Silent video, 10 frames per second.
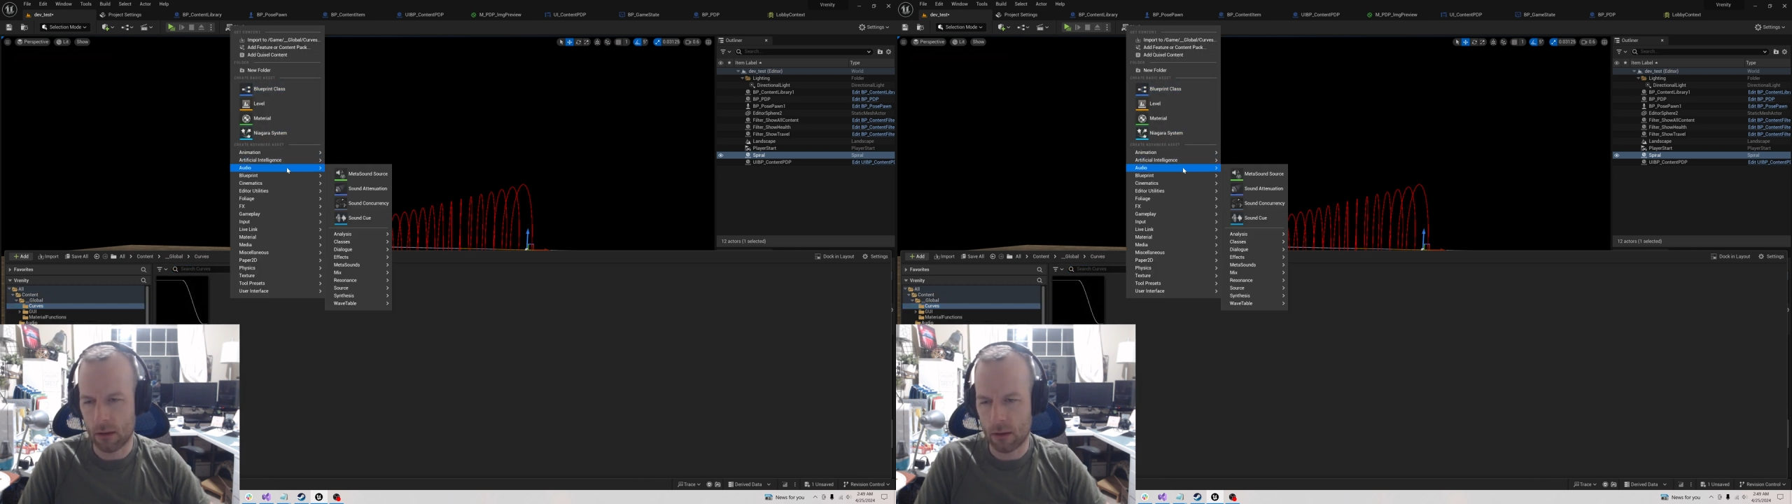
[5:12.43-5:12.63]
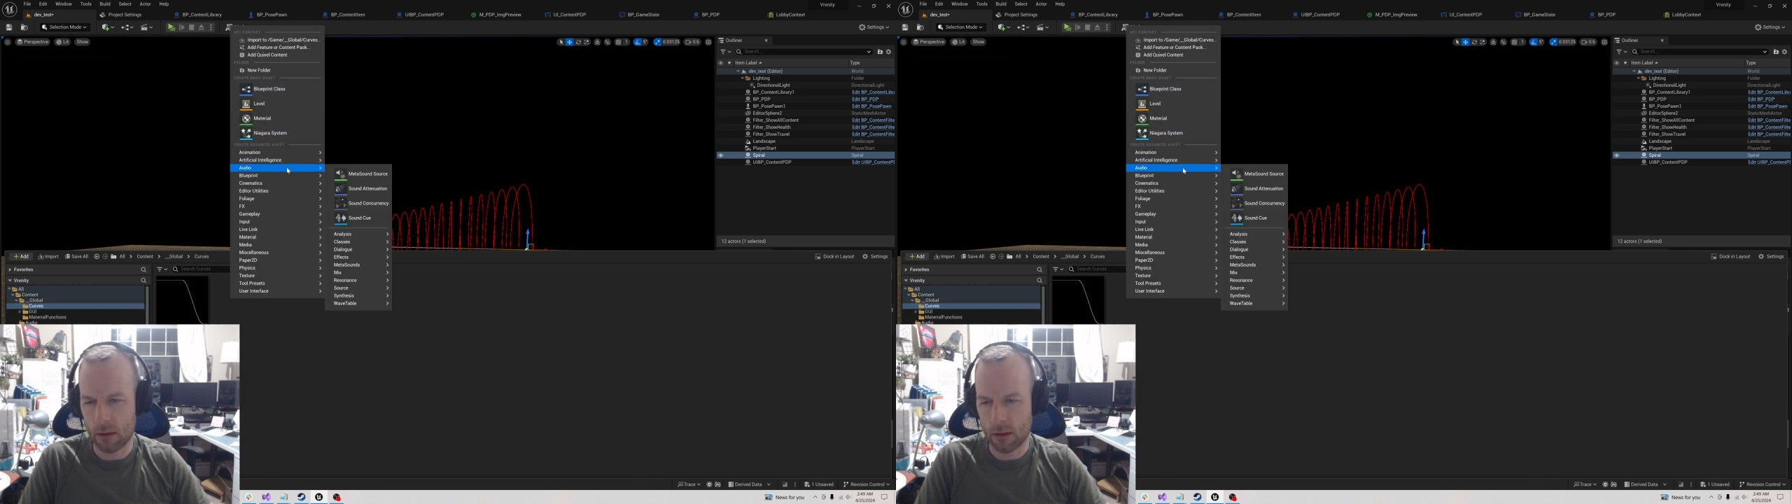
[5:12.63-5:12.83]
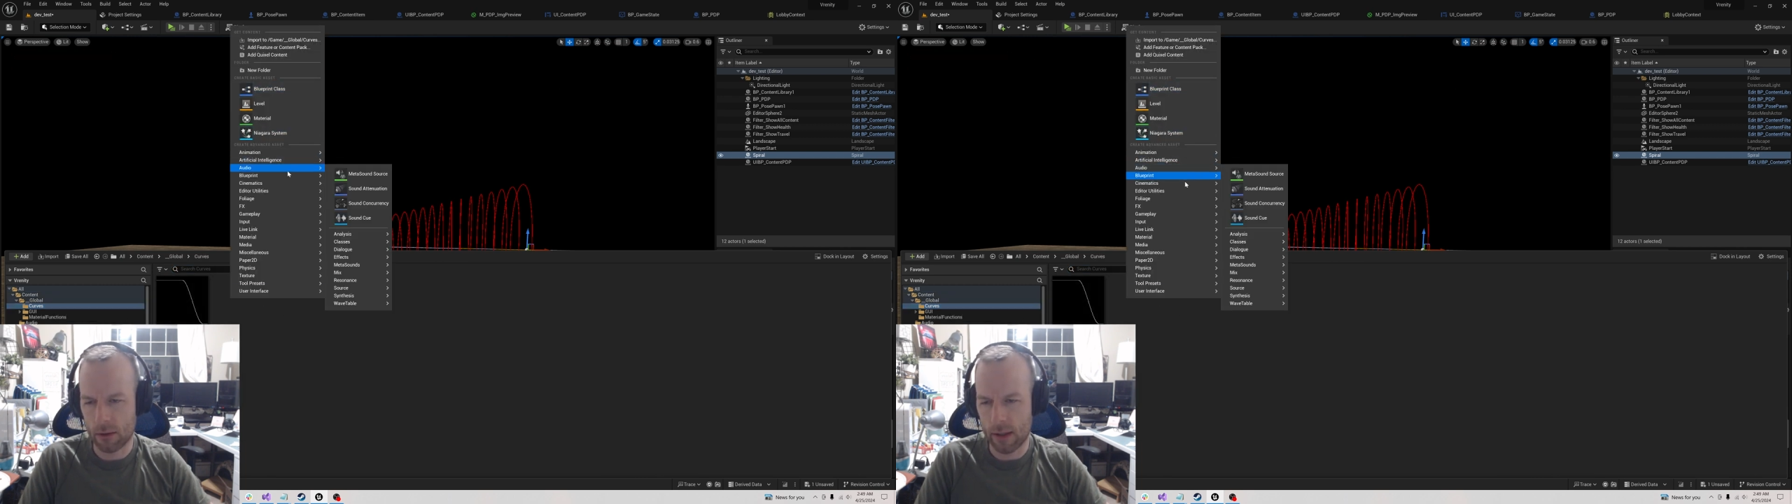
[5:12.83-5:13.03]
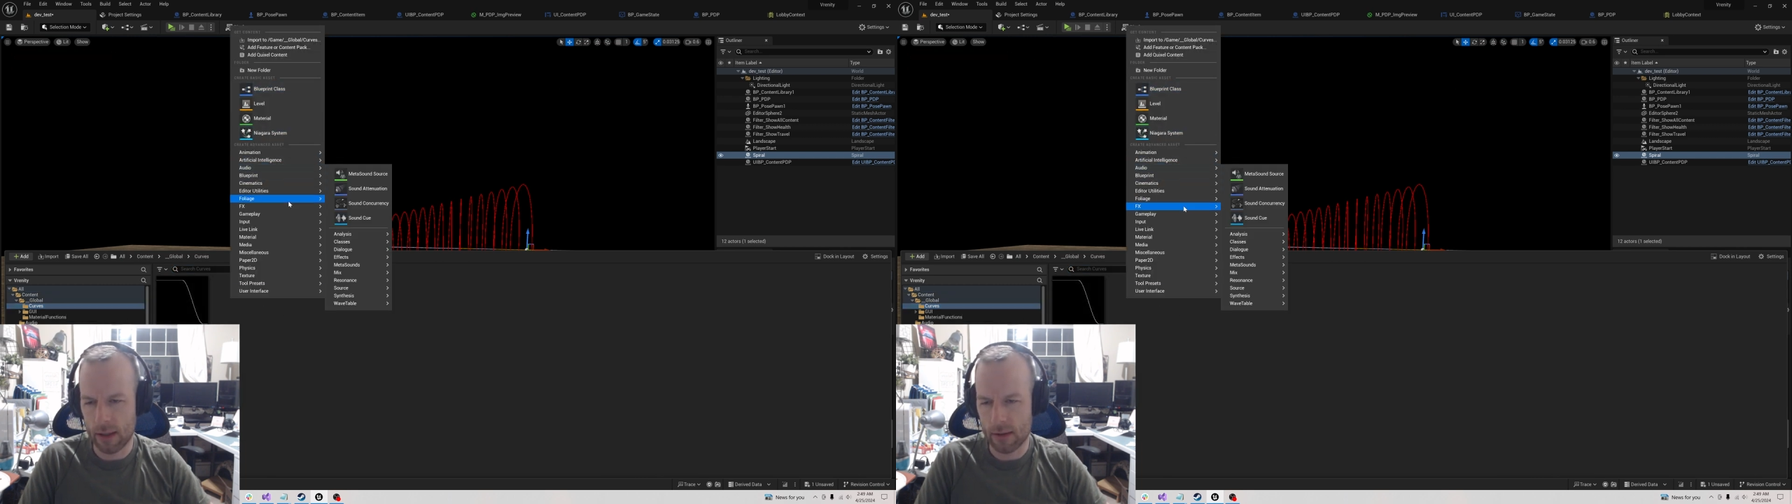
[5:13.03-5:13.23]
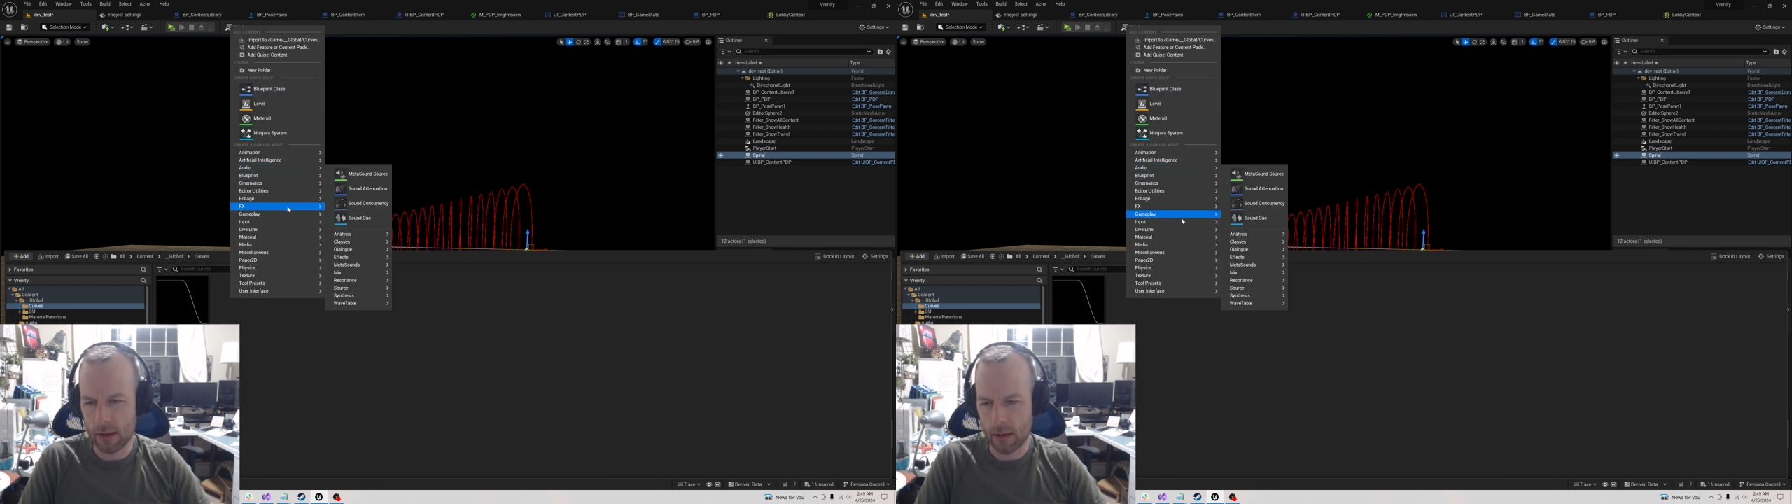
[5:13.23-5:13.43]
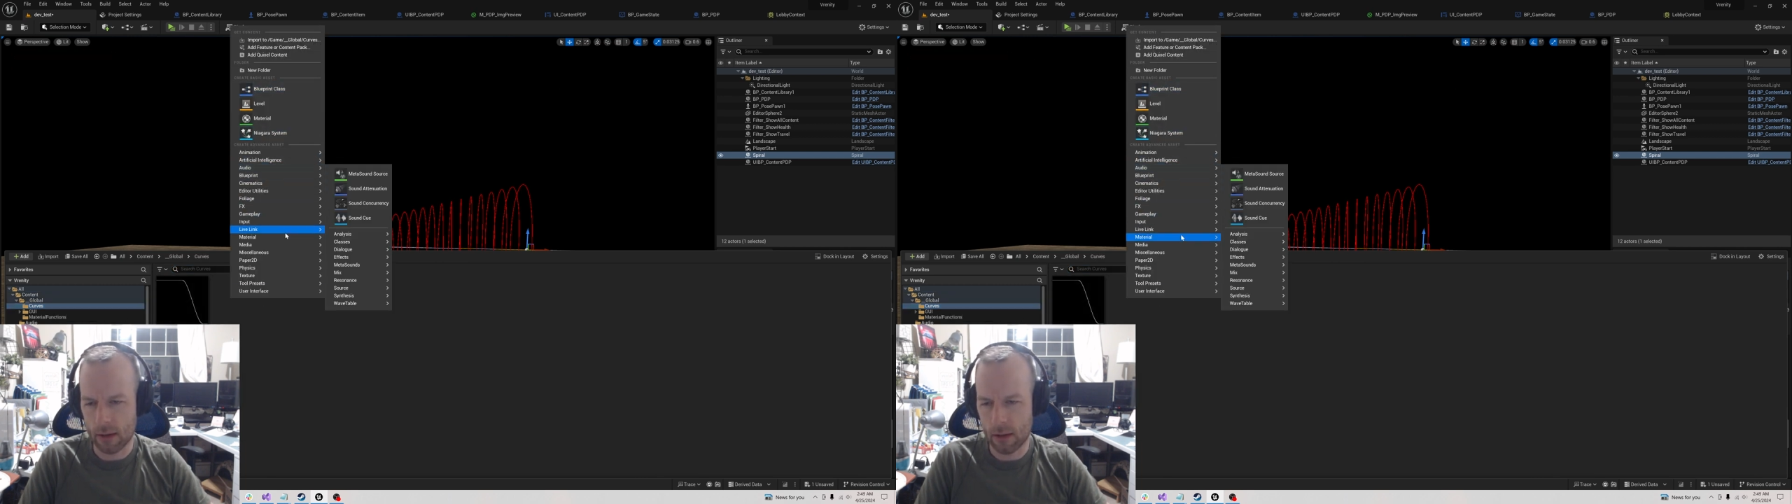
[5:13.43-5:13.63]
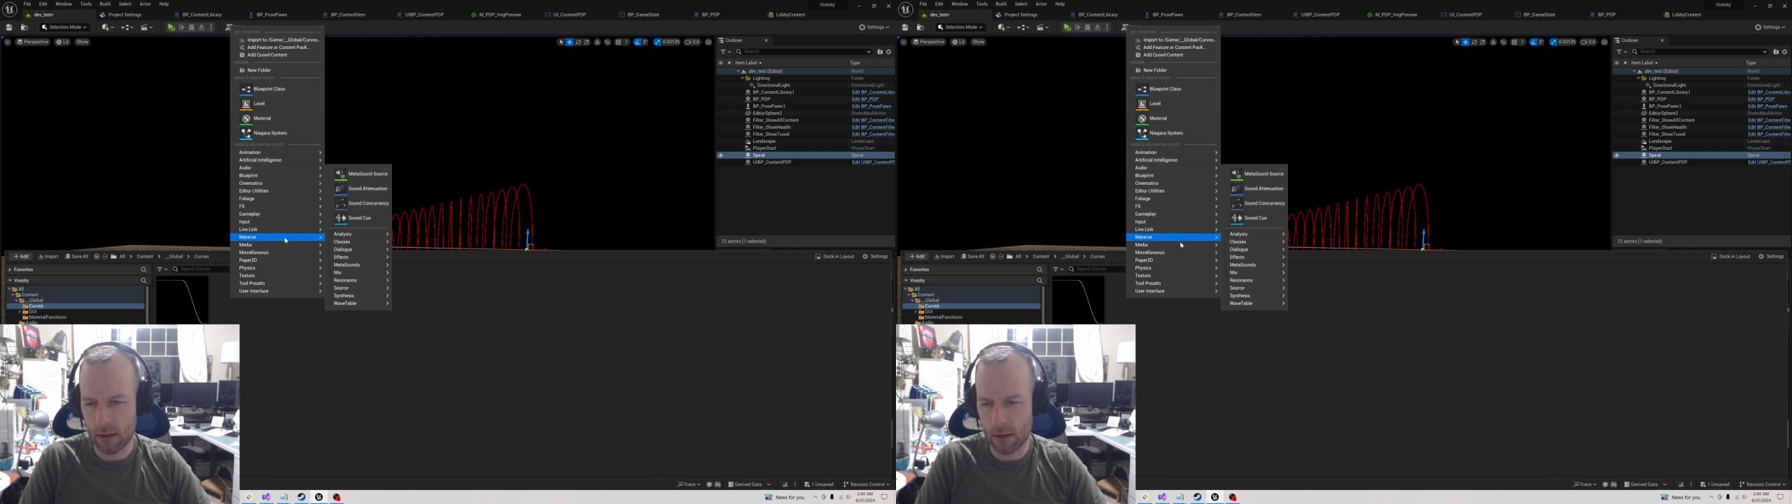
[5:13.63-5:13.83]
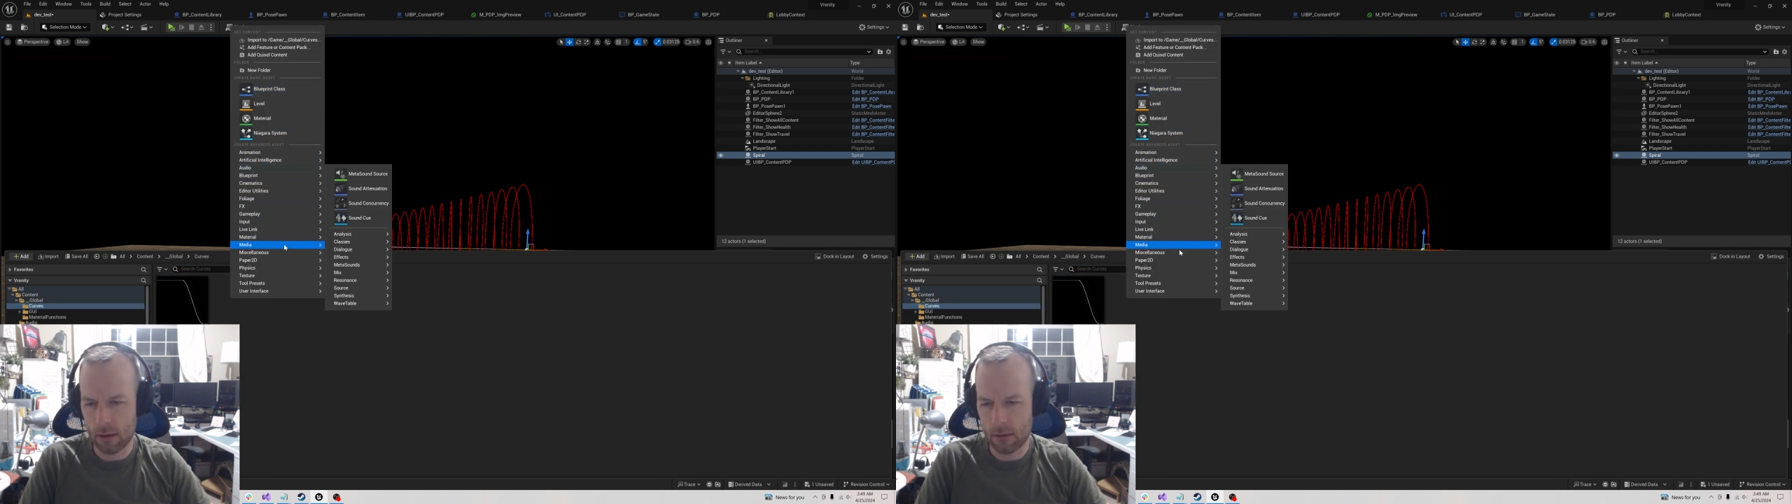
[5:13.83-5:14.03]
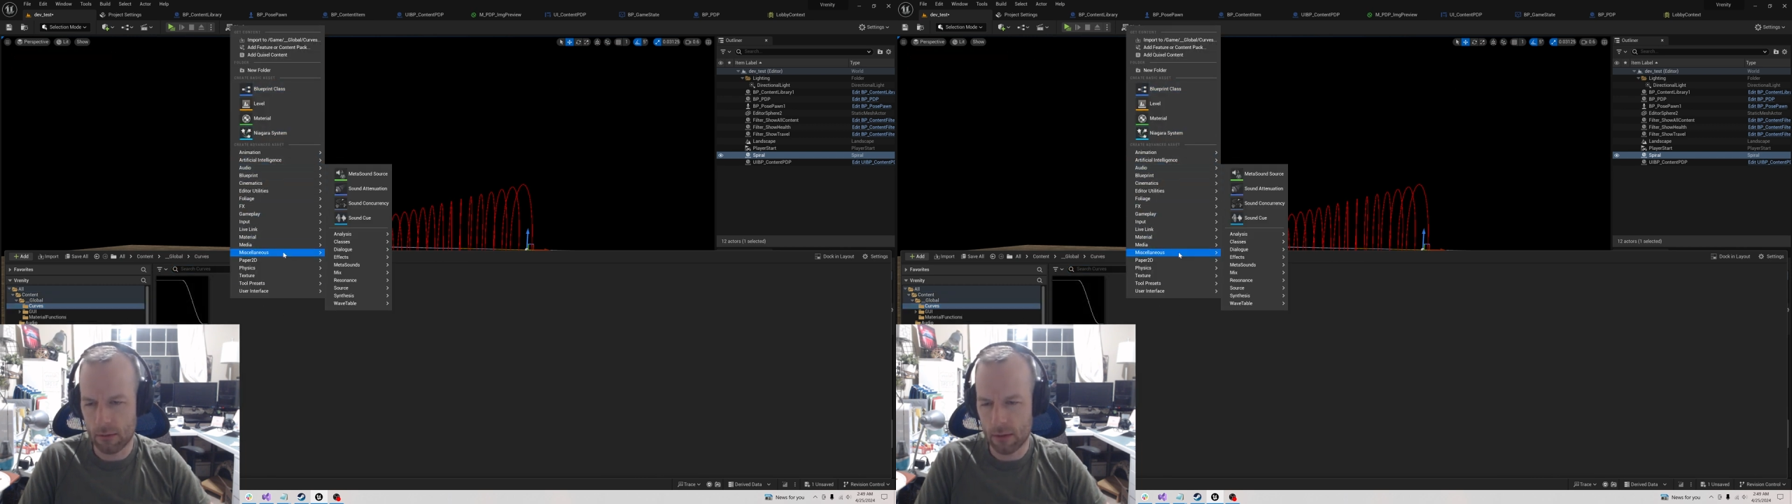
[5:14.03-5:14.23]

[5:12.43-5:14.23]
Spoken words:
or create a curve.